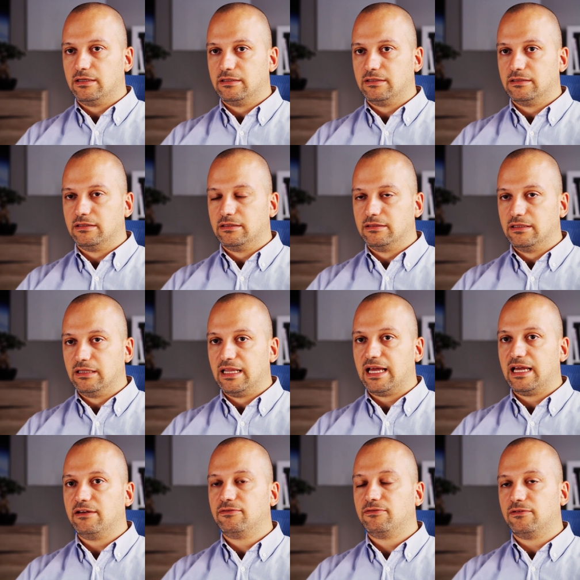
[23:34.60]
uh, the
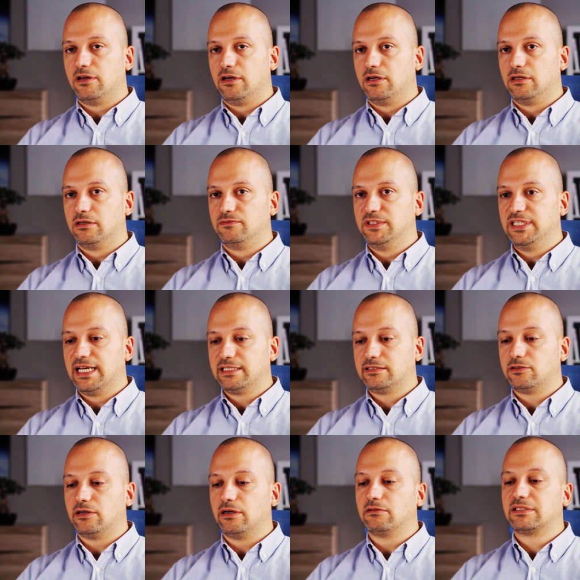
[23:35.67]
life of the
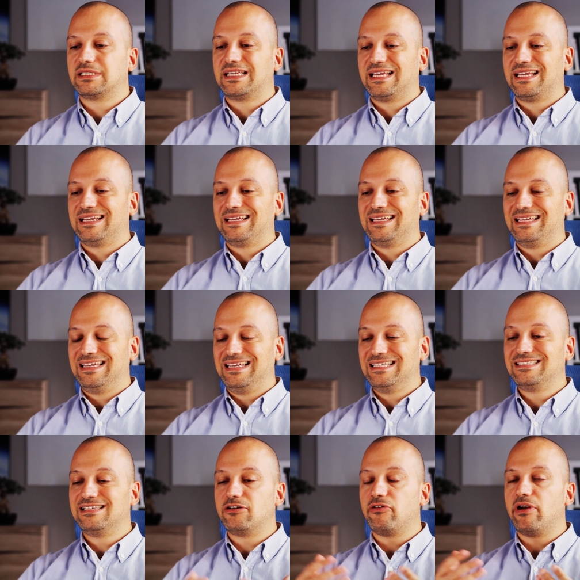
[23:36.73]
astronauts?
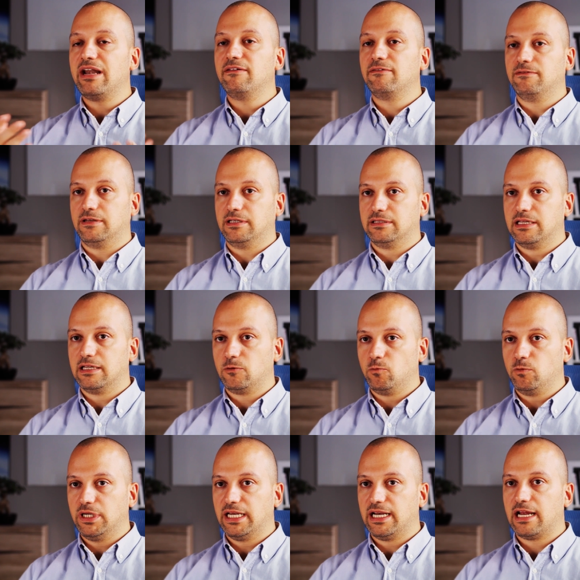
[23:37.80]
Is there anything that
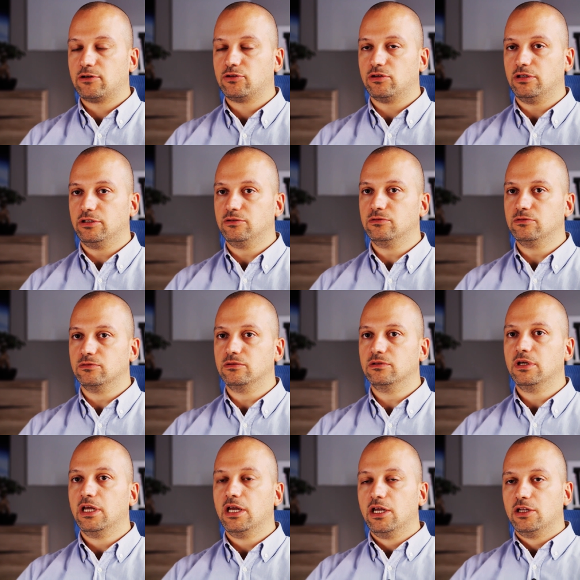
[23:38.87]
we can actually
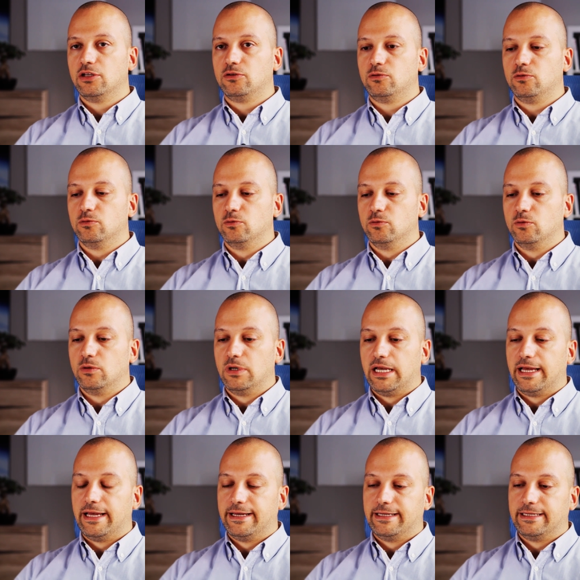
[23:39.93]
do to,
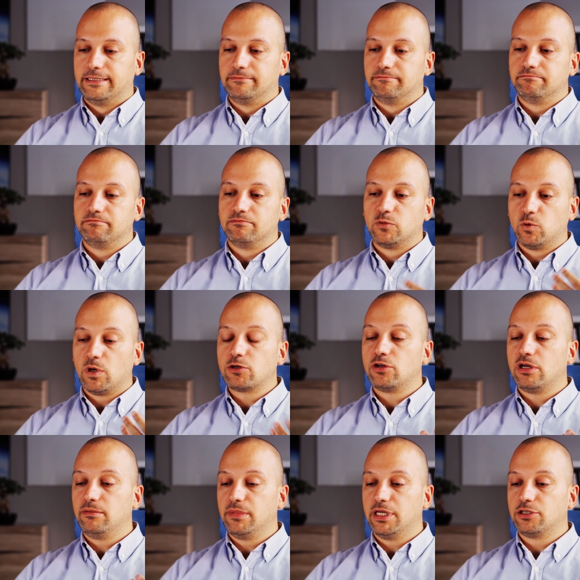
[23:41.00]
um, to
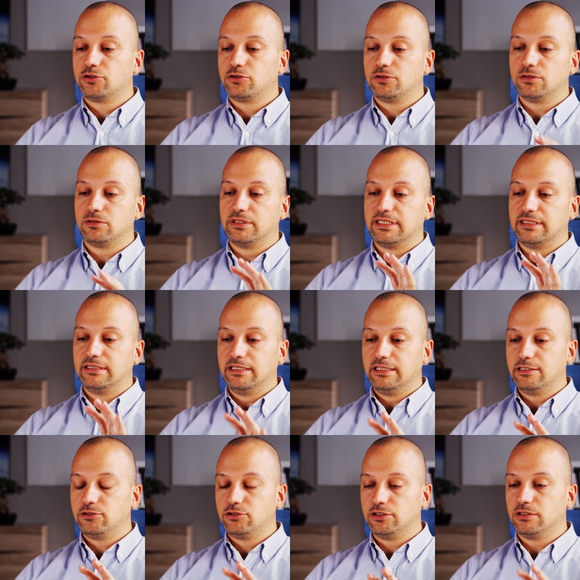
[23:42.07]
actually make sure that the
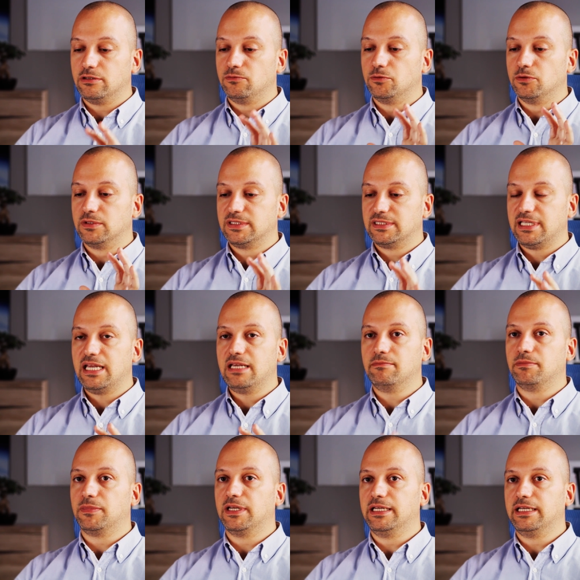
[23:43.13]
heat shield would stay
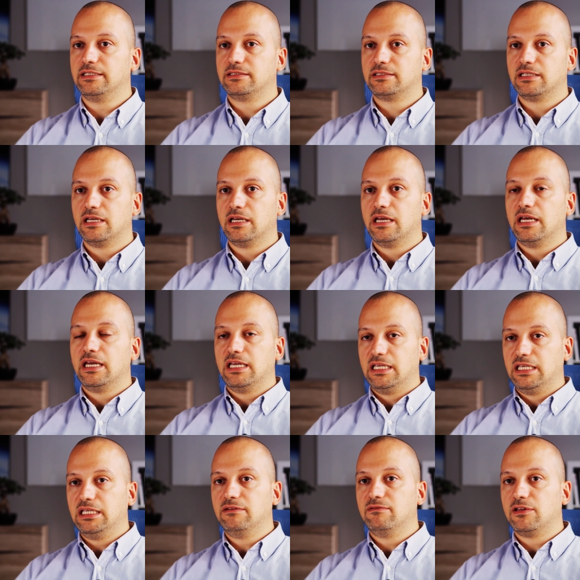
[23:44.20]
in place
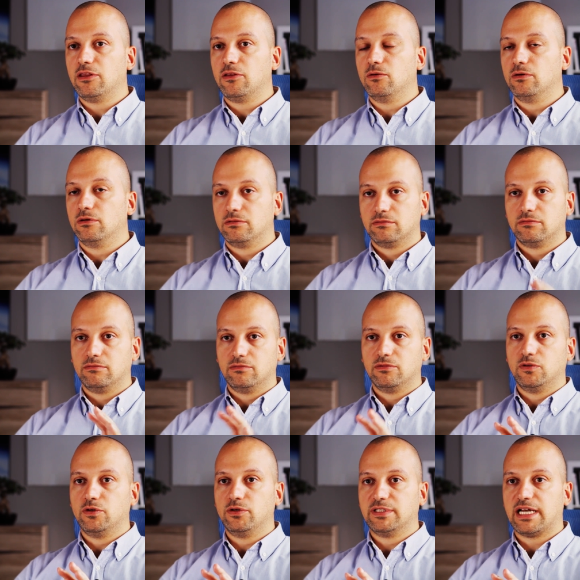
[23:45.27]
even though
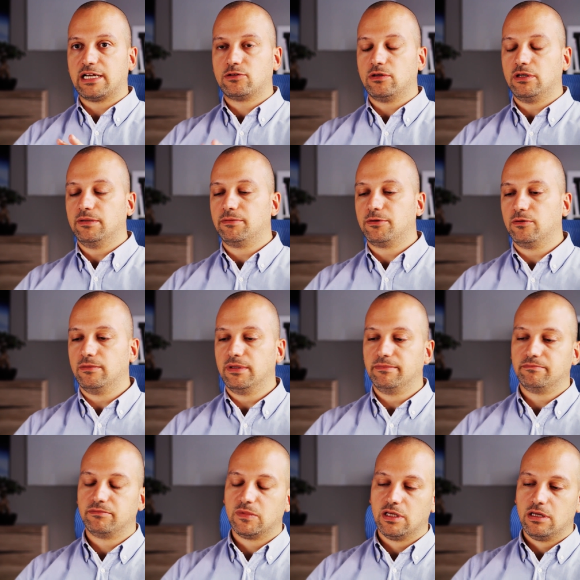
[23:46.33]
there is actually a problem?